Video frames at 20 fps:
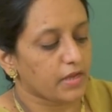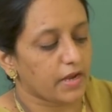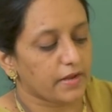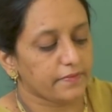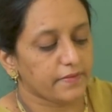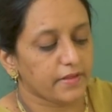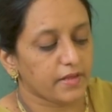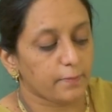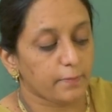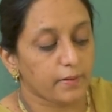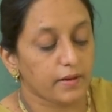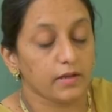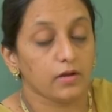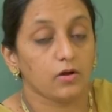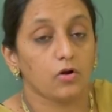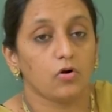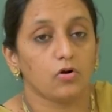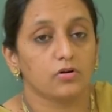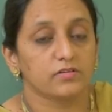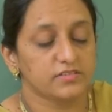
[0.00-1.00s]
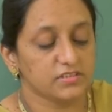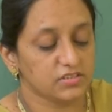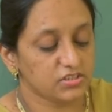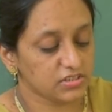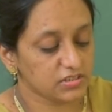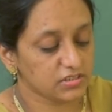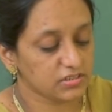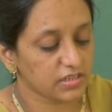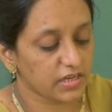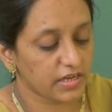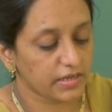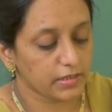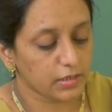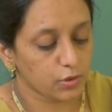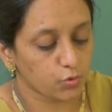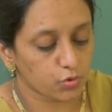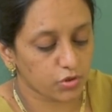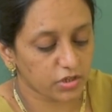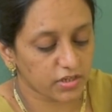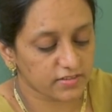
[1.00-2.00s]
And thereby oxygen and
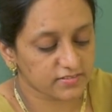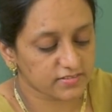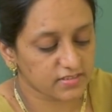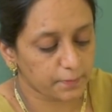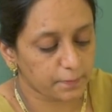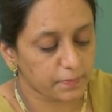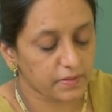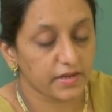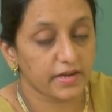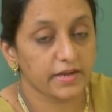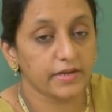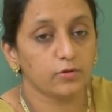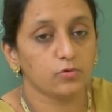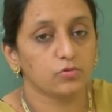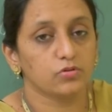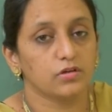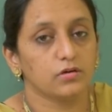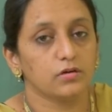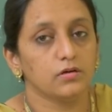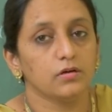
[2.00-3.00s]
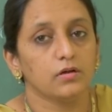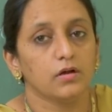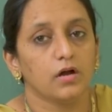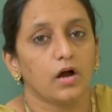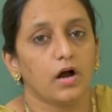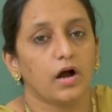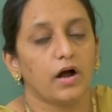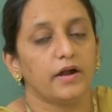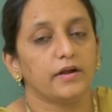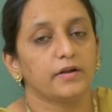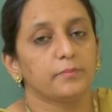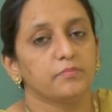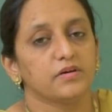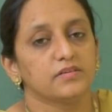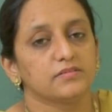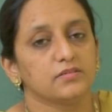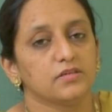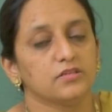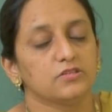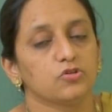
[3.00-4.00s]
nutrient supply to the heart
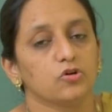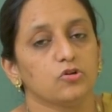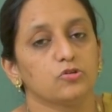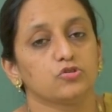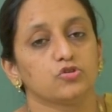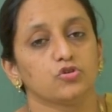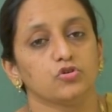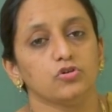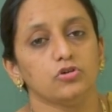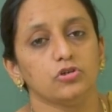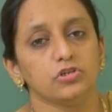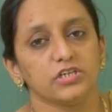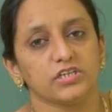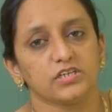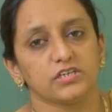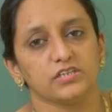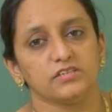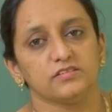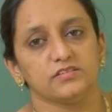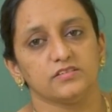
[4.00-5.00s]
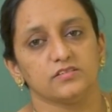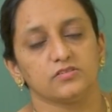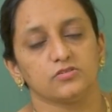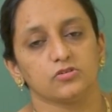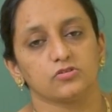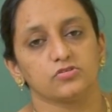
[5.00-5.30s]
muscles also decreases.